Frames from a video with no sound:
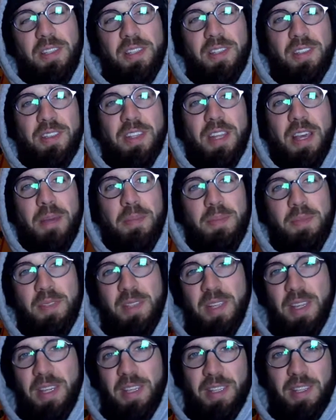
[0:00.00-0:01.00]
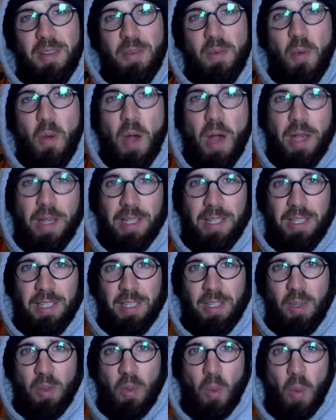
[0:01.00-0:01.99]
the steps lately,
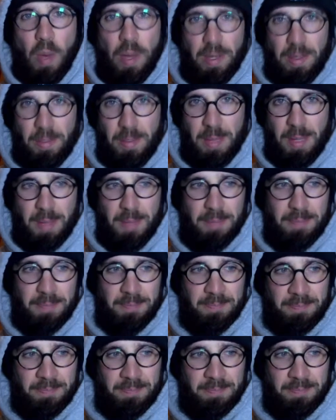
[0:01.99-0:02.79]
walking quite a bit.